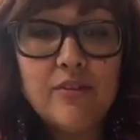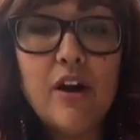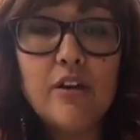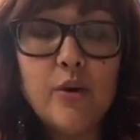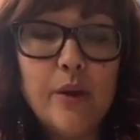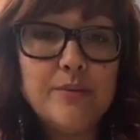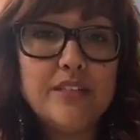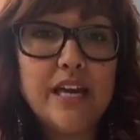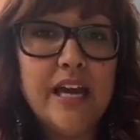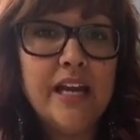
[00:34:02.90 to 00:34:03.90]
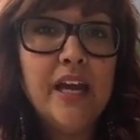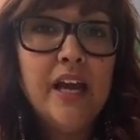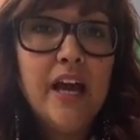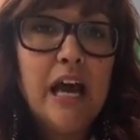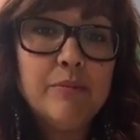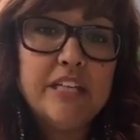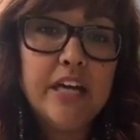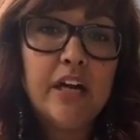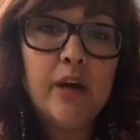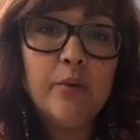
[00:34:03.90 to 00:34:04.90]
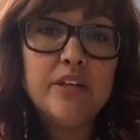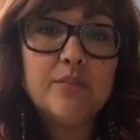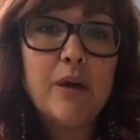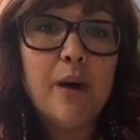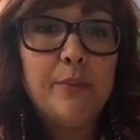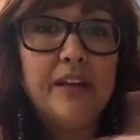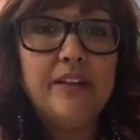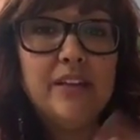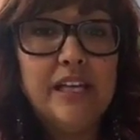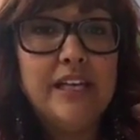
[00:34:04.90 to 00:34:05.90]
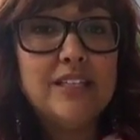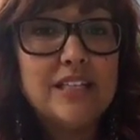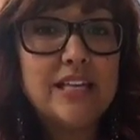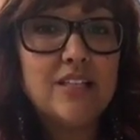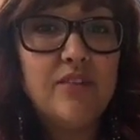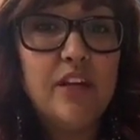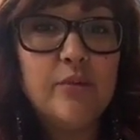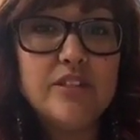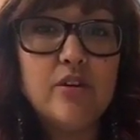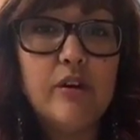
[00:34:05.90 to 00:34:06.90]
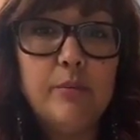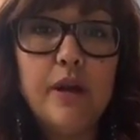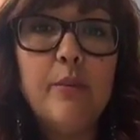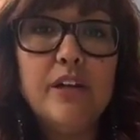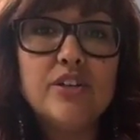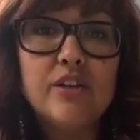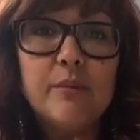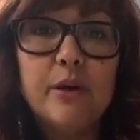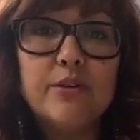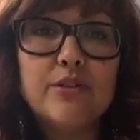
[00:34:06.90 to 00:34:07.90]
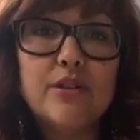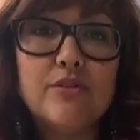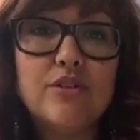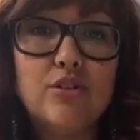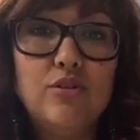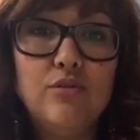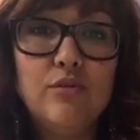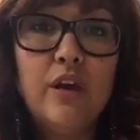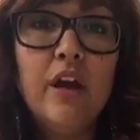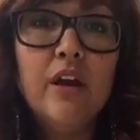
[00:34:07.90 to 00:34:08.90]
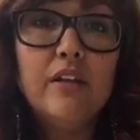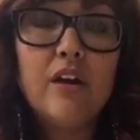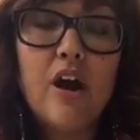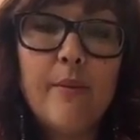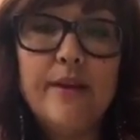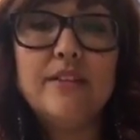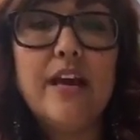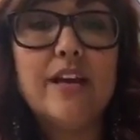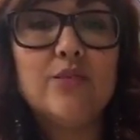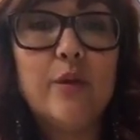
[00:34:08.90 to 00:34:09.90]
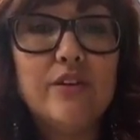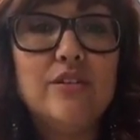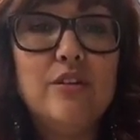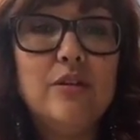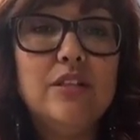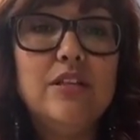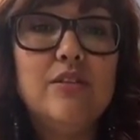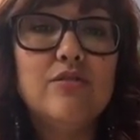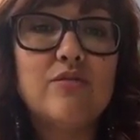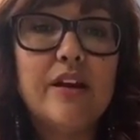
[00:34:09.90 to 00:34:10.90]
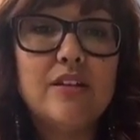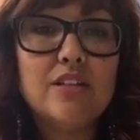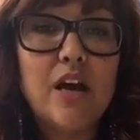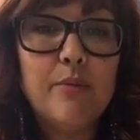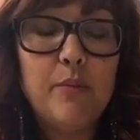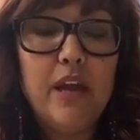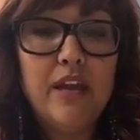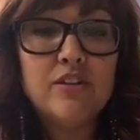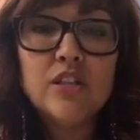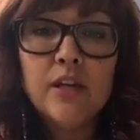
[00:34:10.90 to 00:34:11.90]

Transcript: on our website. Tara was popping in links as the video was going, but I'll make sure and post those to the comments as well, so you can see those right at the top of the page.